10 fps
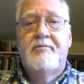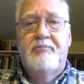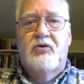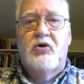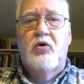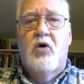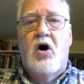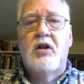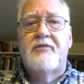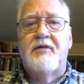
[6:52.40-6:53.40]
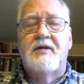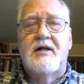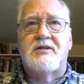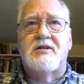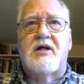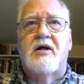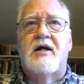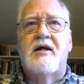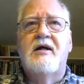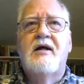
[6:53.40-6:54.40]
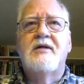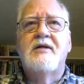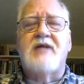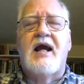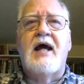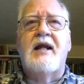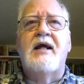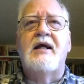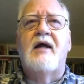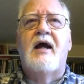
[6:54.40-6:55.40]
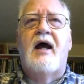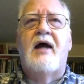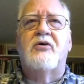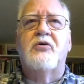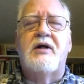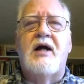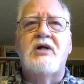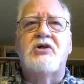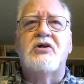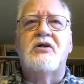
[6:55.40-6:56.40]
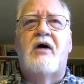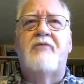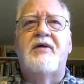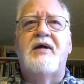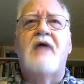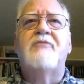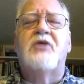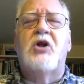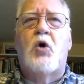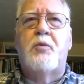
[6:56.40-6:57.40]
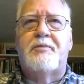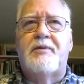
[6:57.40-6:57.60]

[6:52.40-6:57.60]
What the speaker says: do all of the necessary scanning and creation of the envelope